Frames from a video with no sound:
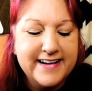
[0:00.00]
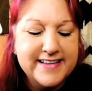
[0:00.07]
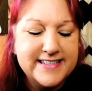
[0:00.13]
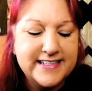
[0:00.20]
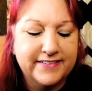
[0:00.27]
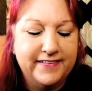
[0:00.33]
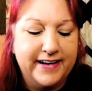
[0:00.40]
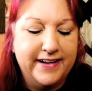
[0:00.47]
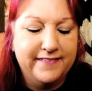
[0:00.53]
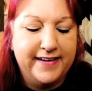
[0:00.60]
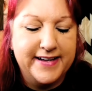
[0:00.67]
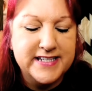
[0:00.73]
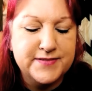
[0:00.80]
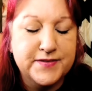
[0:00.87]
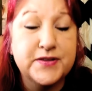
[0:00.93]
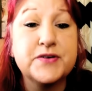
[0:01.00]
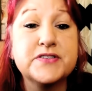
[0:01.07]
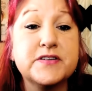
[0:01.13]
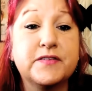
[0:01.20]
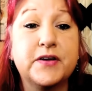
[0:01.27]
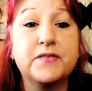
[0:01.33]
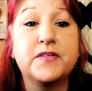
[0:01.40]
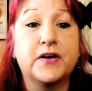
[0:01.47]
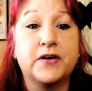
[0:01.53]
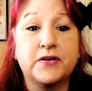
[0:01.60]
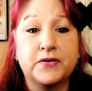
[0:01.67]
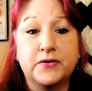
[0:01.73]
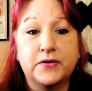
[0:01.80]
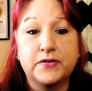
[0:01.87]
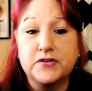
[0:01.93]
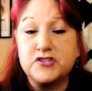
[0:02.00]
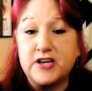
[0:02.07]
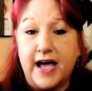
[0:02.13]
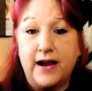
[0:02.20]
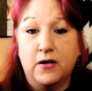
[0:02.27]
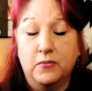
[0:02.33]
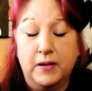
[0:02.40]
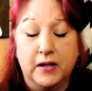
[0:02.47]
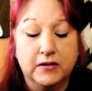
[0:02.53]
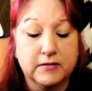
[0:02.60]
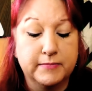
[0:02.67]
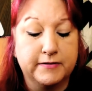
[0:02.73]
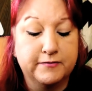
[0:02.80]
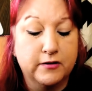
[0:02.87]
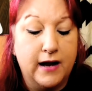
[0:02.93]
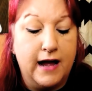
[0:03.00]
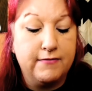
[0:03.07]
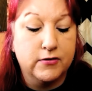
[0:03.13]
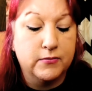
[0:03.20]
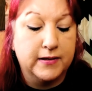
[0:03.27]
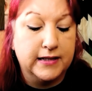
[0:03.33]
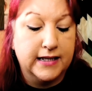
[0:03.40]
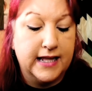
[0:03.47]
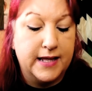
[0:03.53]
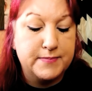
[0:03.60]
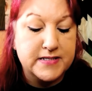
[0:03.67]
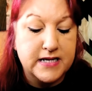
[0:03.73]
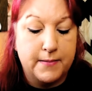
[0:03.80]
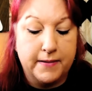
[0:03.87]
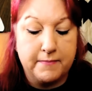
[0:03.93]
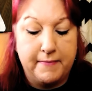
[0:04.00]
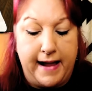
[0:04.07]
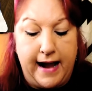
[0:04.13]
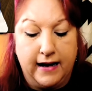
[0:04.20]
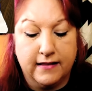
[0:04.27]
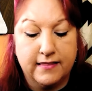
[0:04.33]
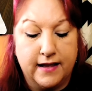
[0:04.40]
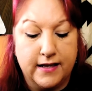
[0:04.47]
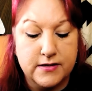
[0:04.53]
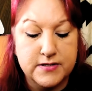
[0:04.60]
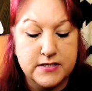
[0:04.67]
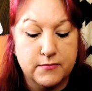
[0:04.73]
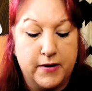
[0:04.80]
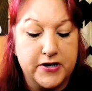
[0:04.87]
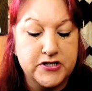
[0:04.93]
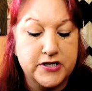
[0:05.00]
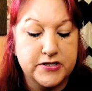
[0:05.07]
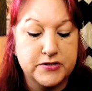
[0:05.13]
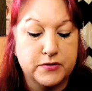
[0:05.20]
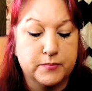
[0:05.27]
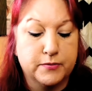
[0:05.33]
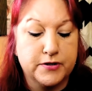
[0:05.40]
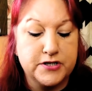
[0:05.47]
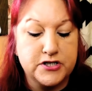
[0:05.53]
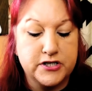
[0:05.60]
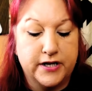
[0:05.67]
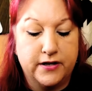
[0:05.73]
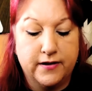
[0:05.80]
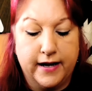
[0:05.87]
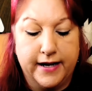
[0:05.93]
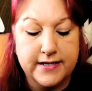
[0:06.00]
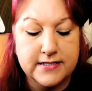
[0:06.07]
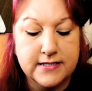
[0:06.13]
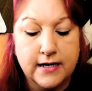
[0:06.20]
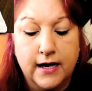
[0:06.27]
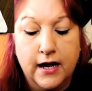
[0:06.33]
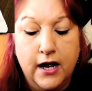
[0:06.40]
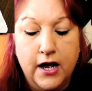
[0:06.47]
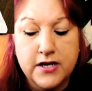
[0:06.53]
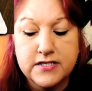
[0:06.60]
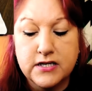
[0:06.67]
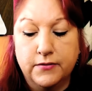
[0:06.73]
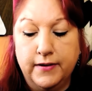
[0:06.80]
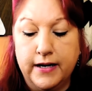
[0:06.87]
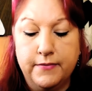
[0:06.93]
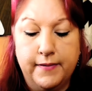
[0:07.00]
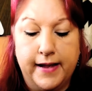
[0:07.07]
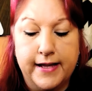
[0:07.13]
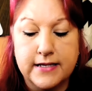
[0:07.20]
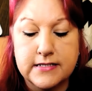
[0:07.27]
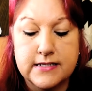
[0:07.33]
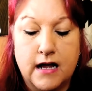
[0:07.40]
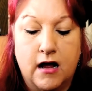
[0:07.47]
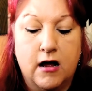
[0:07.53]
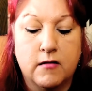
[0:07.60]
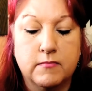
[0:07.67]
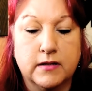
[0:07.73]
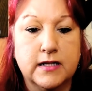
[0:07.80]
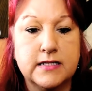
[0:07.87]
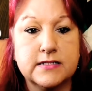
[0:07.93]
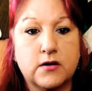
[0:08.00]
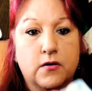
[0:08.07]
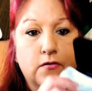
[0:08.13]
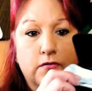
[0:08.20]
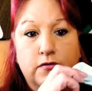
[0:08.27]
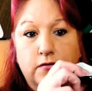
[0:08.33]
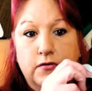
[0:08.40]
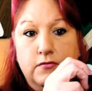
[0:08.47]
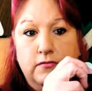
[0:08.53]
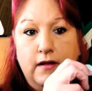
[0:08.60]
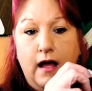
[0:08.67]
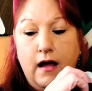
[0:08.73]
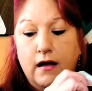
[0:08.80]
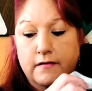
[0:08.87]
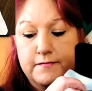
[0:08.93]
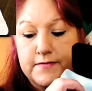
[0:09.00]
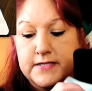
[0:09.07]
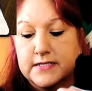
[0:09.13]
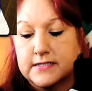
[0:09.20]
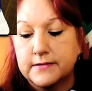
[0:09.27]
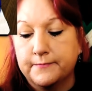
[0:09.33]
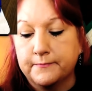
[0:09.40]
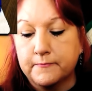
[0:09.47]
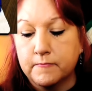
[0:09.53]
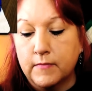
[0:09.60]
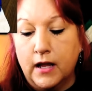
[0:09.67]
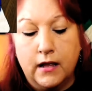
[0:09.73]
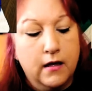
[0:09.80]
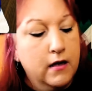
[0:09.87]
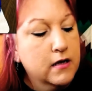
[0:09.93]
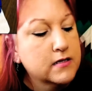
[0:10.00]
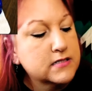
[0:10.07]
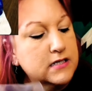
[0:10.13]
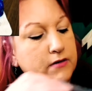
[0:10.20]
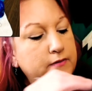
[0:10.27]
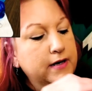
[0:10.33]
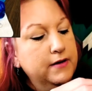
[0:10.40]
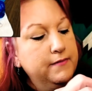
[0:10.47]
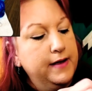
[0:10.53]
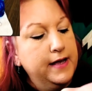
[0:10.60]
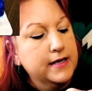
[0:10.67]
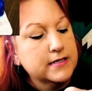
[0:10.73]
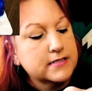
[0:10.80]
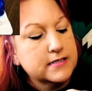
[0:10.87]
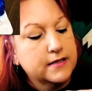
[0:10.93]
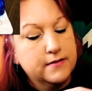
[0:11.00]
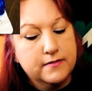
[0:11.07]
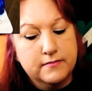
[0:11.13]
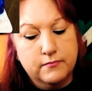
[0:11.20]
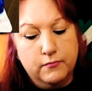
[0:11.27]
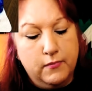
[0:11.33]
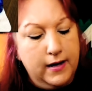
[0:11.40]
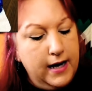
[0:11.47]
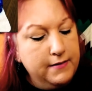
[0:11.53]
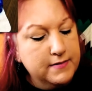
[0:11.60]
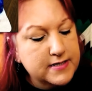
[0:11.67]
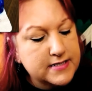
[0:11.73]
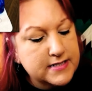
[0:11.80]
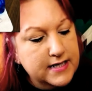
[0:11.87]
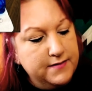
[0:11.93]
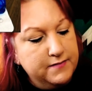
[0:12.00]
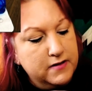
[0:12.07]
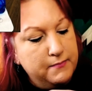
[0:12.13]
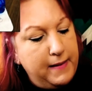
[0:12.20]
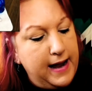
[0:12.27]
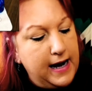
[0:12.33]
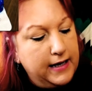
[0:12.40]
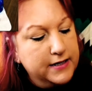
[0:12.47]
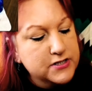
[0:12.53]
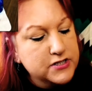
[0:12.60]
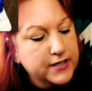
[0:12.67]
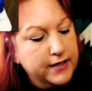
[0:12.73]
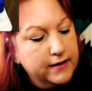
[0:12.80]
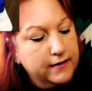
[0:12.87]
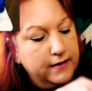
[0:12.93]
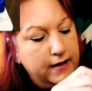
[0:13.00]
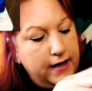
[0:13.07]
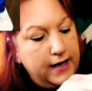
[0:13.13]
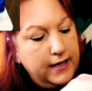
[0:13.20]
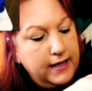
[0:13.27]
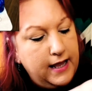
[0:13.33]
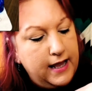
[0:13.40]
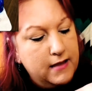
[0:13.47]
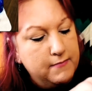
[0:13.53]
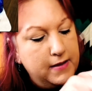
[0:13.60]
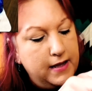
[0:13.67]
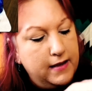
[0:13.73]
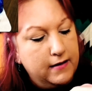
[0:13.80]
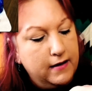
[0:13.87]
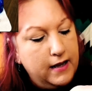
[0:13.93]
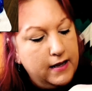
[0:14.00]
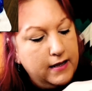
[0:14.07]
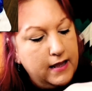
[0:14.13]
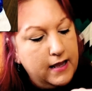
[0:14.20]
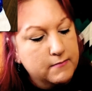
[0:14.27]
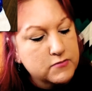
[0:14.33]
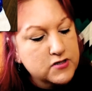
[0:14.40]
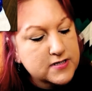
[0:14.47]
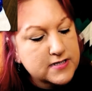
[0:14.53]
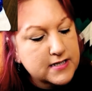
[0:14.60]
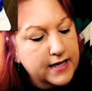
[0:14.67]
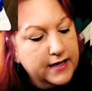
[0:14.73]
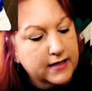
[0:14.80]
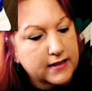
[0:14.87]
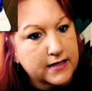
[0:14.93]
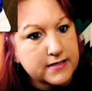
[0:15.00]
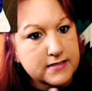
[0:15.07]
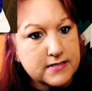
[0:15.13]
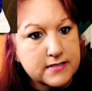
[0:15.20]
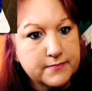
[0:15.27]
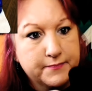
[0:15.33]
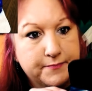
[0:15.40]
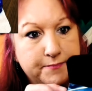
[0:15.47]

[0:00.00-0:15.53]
So anyways, for those of you that are new to the channel, welcome, and for everyone that keeps coming back, thank you so much. I do appreciate you guys. So anyways, let's go through Luff's. So anyways, when I received the packaging, it came just like this.